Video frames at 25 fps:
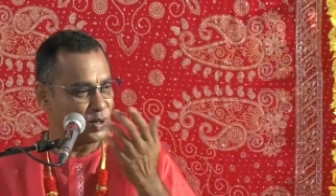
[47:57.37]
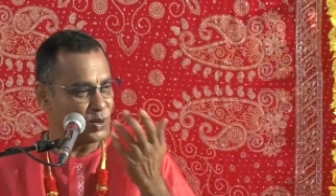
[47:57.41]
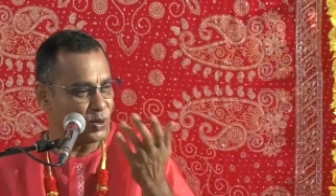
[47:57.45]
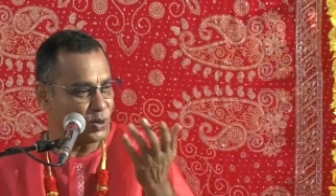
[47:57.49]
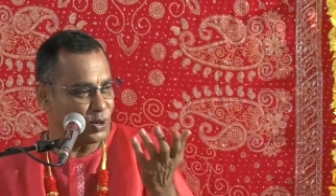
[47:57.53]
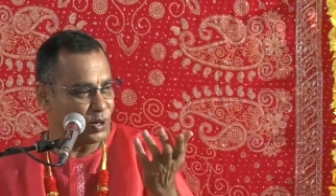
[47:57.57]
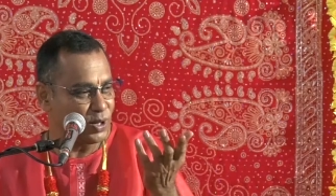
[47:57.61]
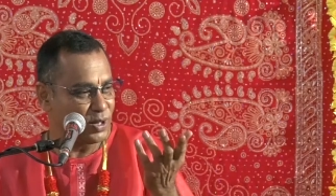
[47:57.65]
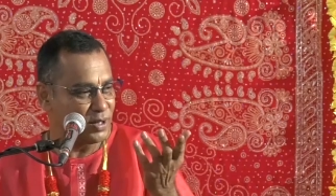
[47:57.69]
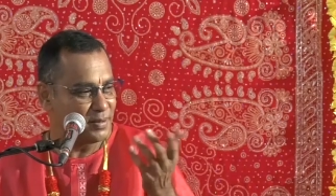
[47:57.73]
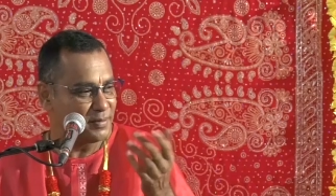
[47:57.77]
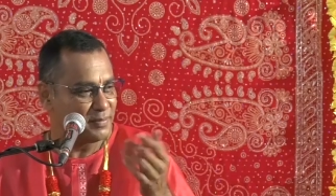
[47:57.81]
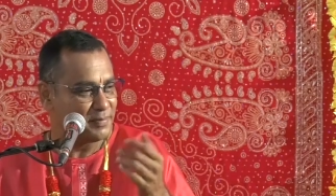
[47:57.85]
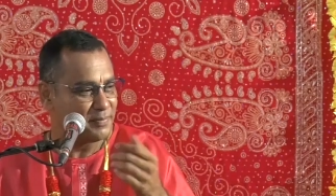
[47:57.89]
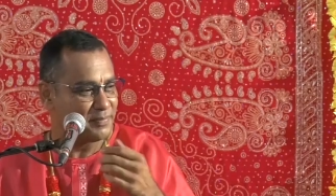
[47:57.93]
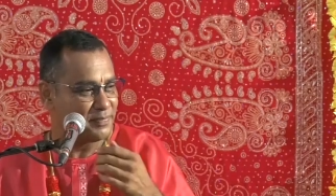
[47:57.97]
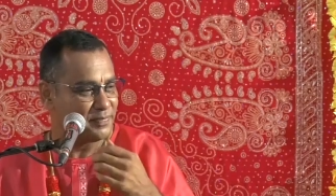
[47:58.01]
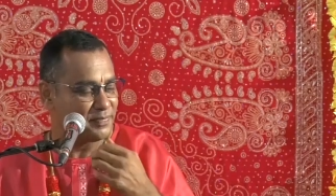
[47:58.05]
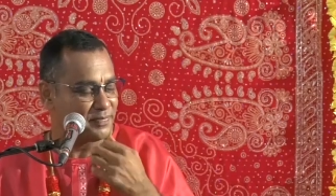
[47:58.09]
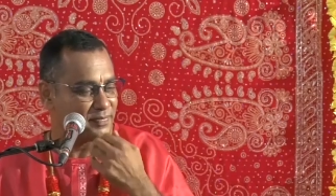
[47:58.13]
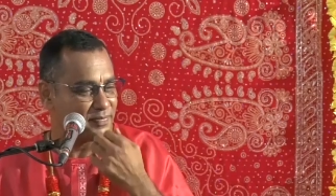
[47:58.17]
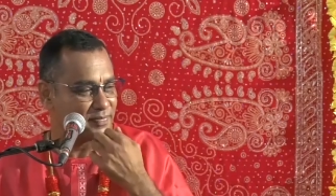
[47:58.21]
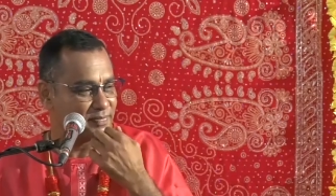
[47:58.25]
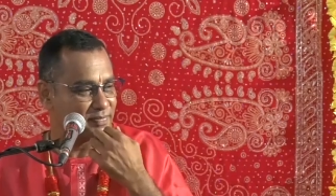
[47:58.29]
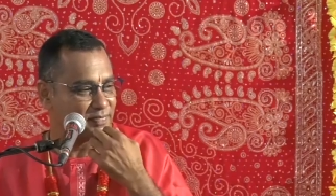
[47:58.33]
Or
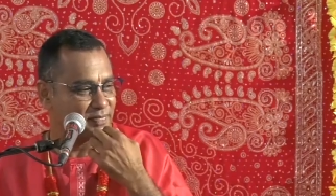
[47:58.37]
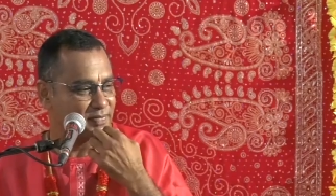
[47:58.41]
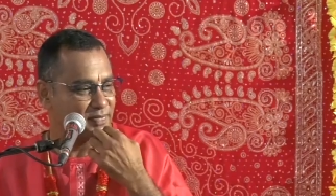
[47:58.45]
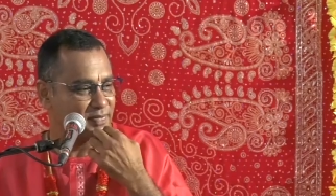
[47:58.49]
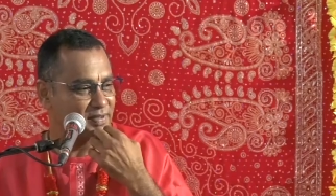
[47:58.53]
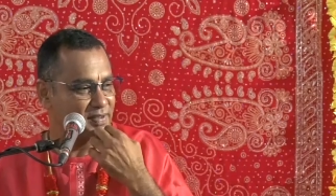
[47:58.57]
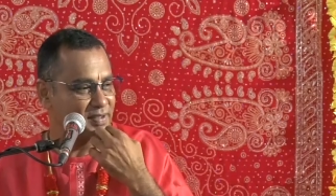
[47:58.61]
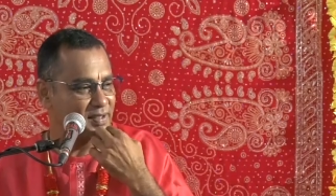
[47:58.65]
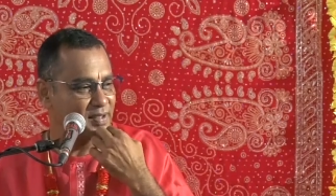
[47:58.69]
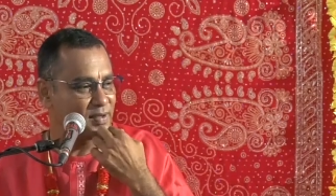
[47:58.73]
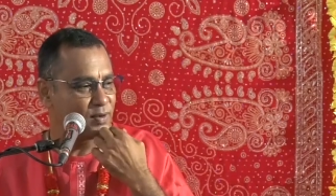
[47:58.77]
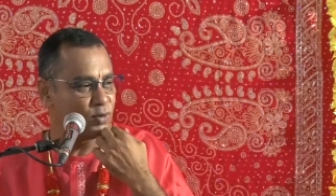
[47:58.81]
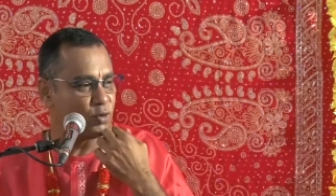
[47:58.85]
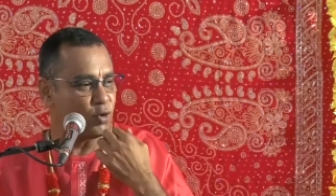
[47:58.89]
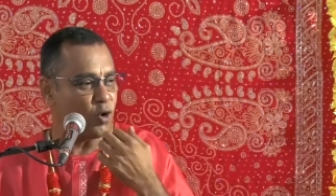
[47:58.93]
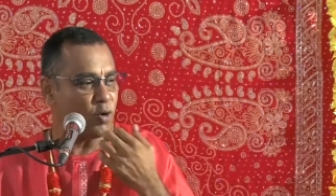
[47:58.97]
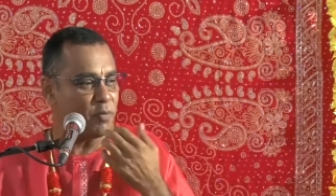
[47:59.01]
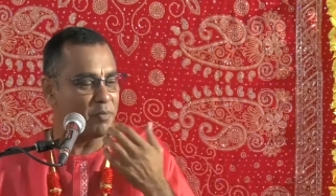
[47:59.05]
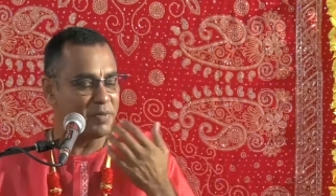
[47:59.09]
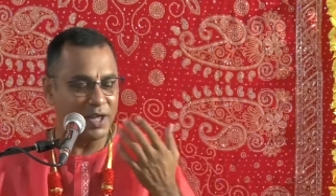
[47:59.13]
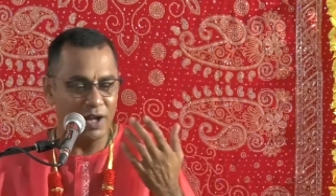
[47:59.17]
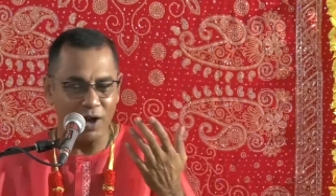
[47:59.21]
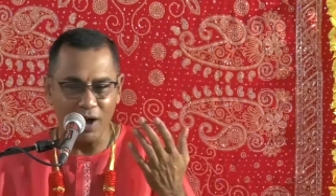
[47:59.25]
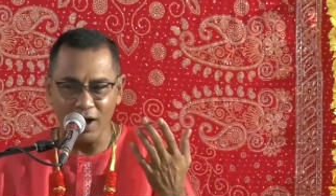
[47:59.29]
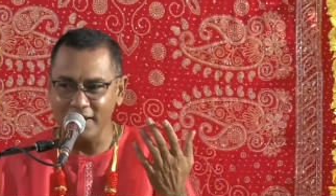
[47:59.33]
go
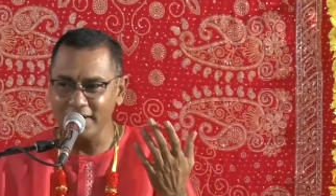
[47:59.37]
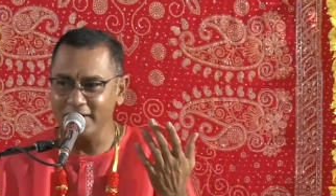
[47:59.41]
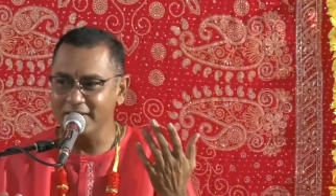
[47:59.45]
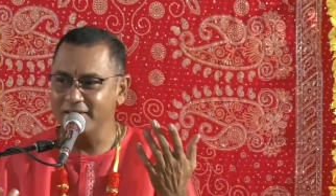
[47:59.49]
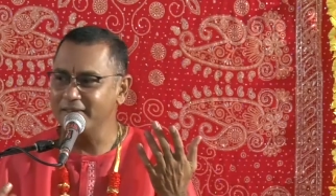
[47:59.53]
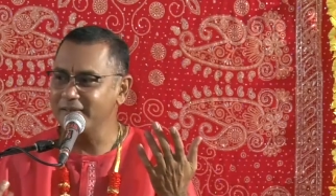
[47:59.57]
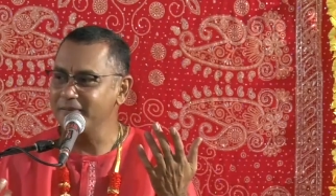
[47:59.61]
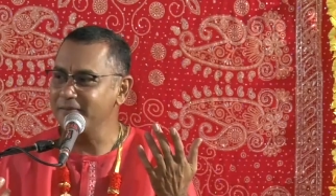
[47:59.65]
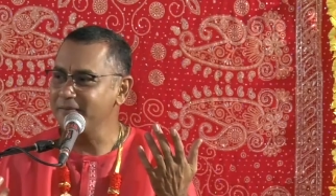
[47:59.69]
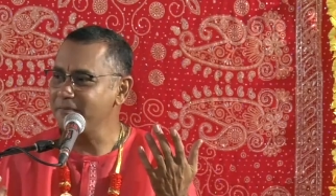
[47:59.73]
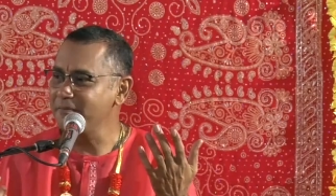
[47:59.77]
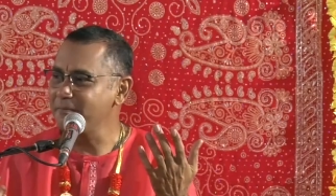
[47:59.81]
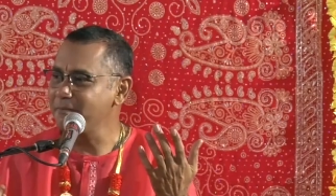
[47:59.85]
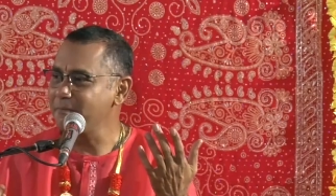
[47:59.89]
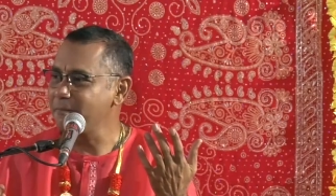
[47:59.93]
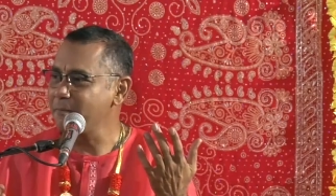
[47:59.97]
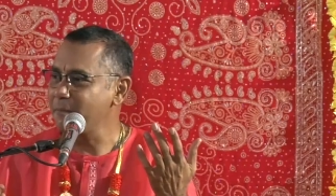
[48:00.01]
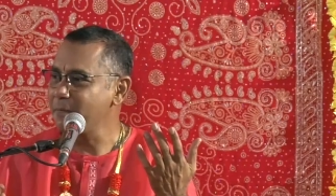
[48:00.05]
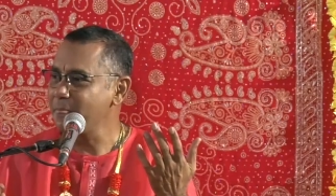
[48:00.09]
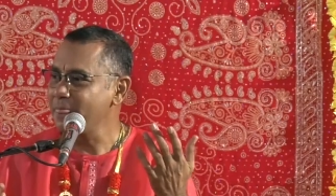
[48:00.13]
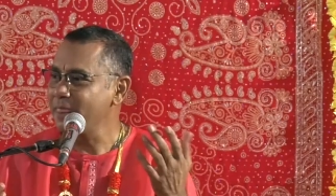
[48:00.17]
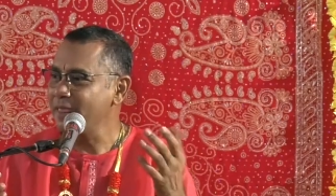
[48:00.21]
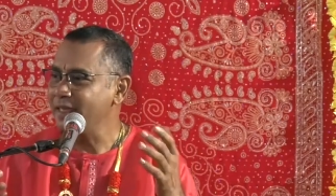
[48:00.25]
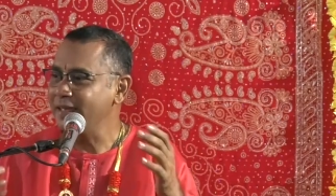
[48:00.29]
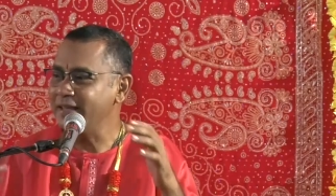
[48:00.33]
beyond
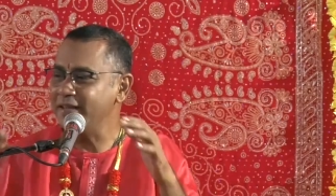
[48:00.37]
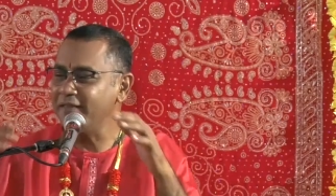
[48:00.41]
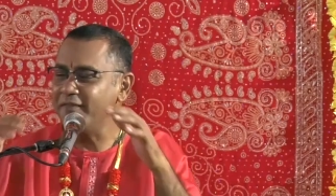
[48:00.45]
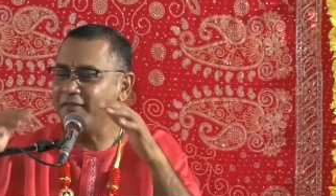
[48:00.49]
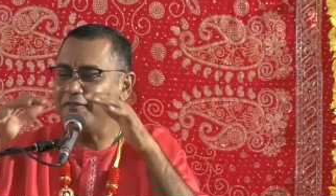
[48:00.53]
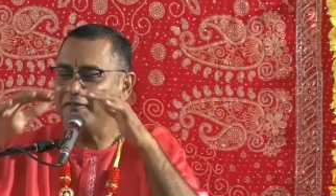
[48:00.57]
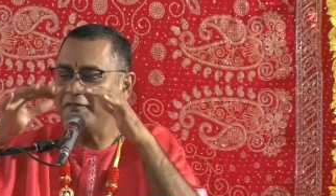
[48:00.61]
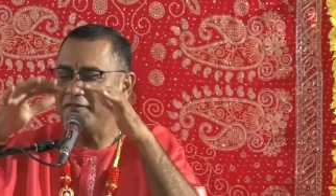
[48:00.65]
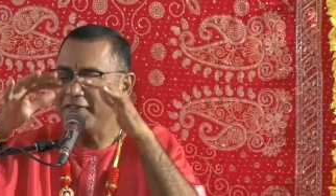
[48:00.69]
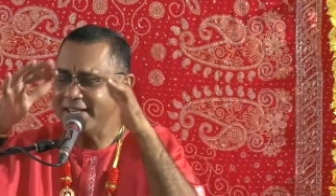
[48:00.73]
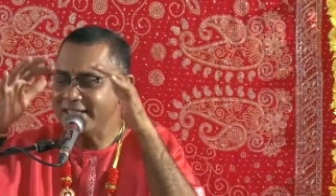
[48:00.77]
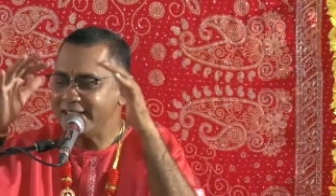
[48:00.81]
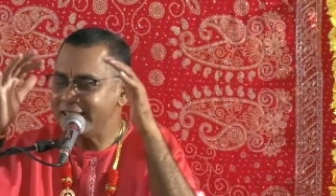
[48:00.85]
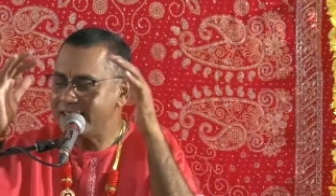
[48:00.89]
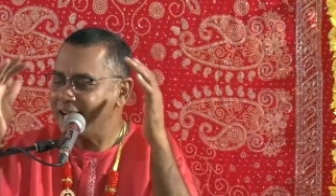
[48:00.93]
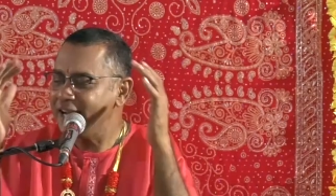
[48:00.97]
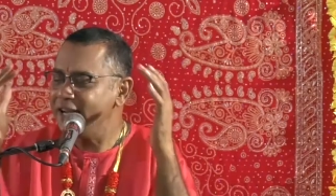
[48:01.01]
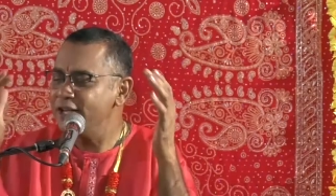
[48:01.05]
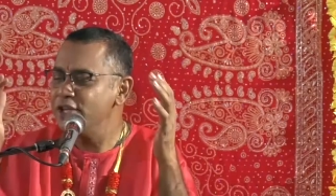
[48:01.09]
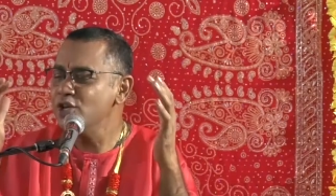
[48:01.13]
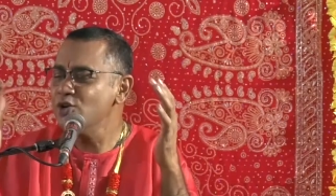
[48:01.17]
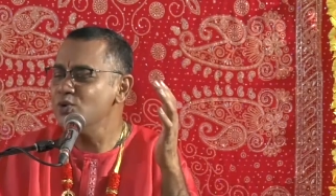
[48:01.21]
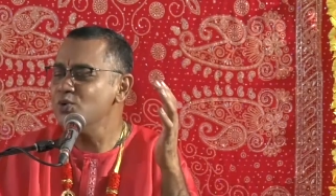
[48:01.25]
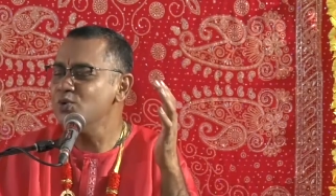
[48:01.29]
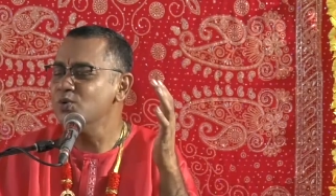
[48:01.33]
the
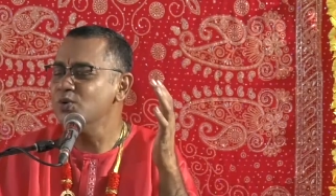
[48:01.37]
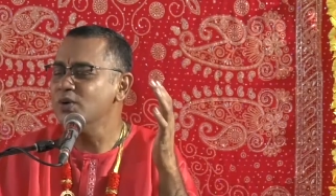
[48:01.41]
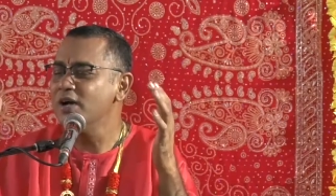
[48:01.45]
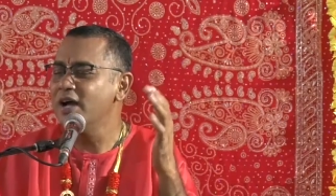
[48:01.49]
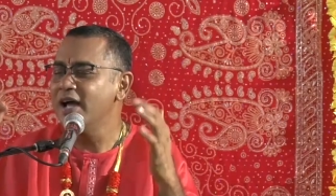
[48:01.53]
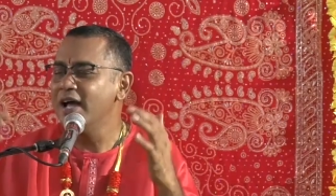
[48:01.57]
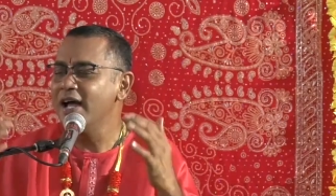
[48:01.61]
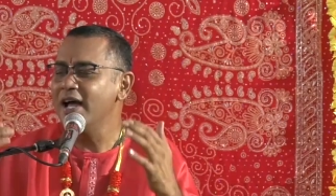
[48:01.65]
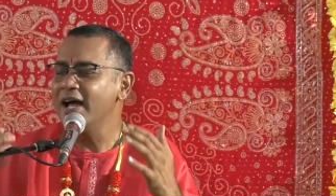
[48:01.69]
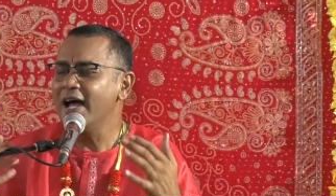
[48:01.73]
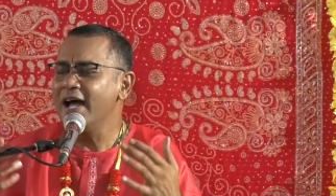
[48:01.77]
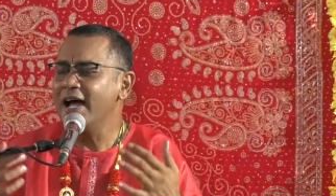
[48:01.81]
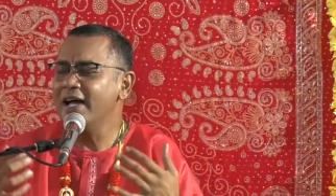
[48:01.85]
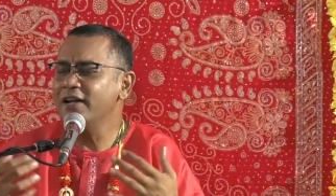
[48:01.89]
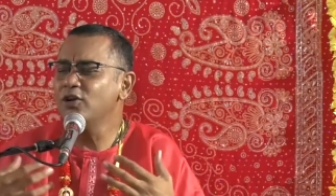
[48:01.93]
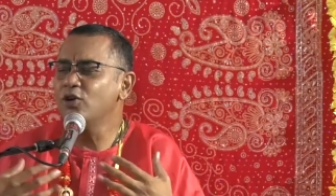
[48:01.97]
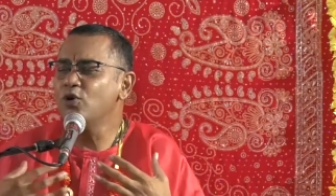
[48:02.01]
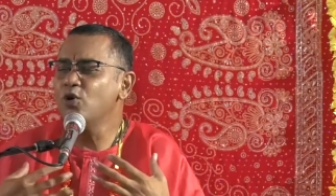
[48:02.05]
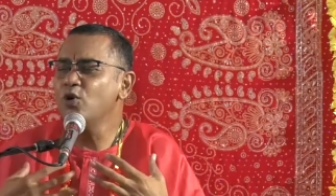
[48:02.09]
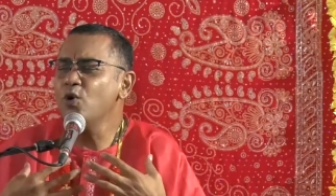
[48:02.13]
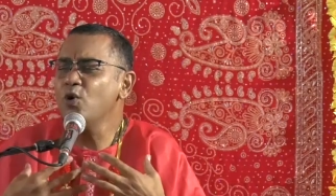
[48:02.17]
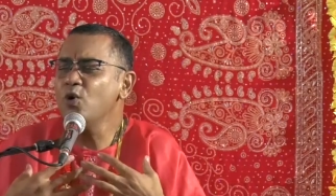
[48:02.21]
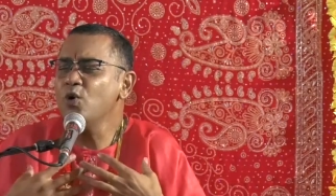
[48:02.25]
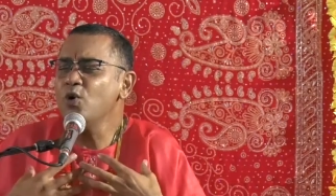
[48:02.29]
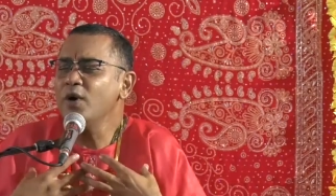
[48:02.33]
physical you and
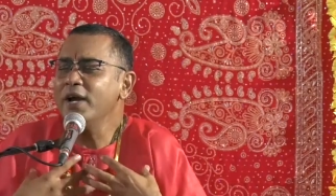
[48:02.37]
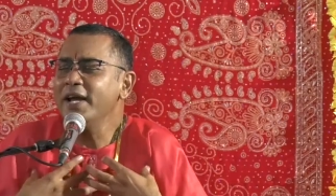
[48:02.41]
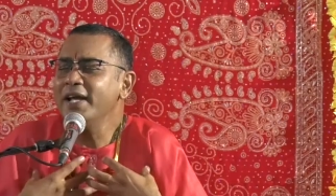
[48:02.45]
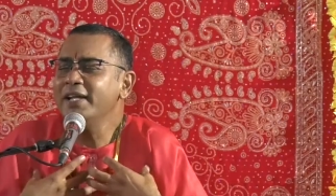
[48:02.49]
go